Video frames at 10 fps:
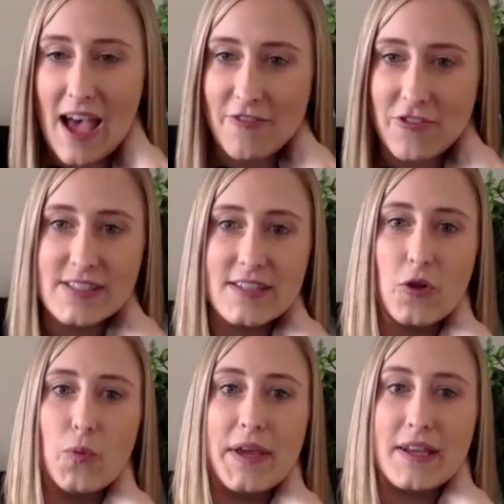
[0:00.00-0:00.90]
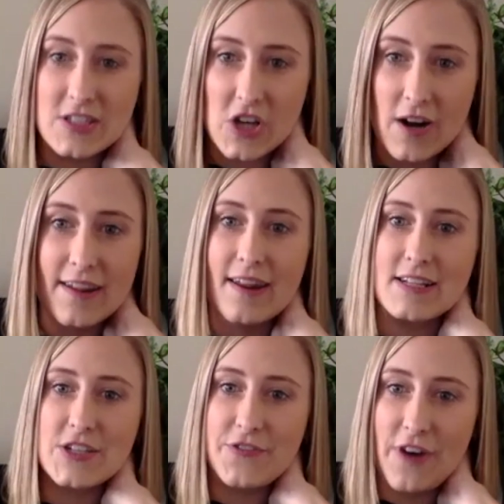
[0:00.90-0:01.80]
every single week starting
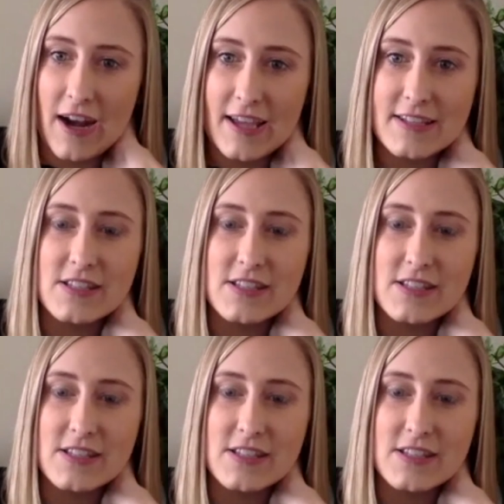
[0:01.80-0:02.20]
next Friday.